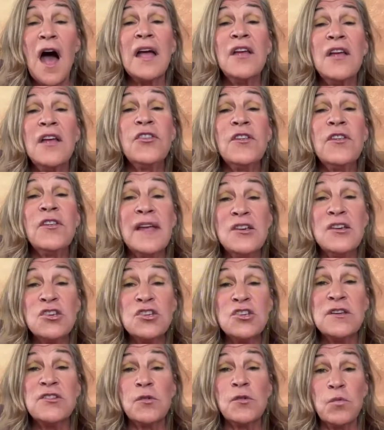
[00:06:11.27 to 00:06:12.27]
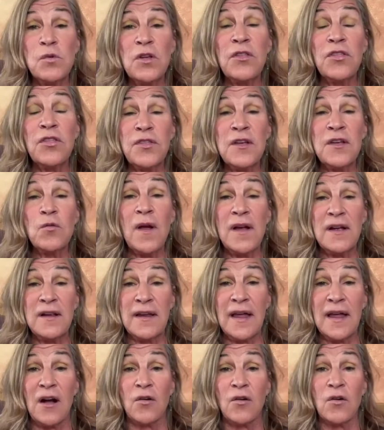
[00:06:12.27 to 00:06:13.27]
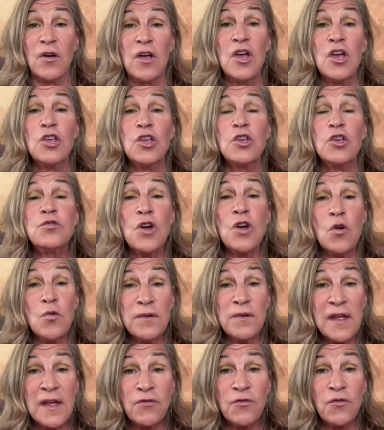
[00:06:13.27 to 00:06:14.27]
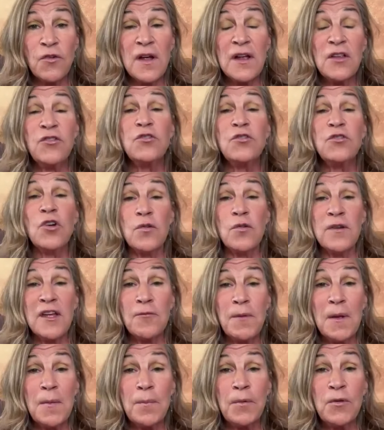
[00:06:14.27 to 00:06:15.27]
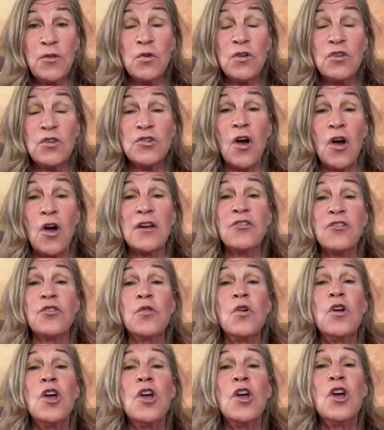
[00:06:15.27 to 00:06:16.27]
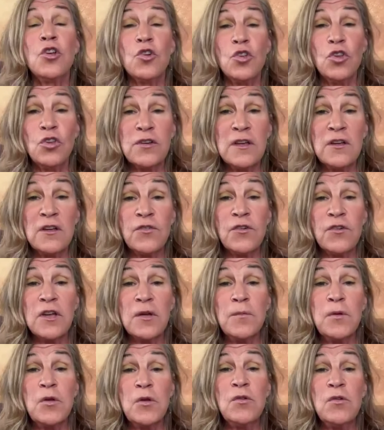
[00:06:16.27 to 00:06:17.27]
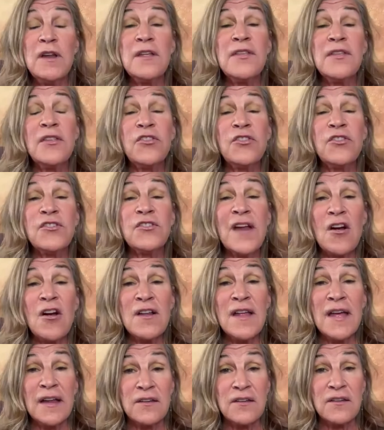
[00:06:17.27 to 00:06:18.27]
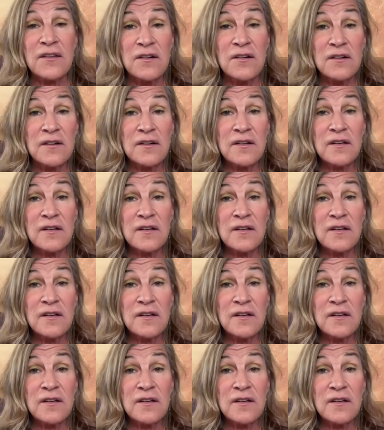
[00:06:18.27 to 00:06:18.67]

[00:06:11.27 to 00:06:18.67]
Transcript: Isolation is a real thing right now. Yes. You don't have friends, you don't have people you can talk to, you're looking for community, then start it.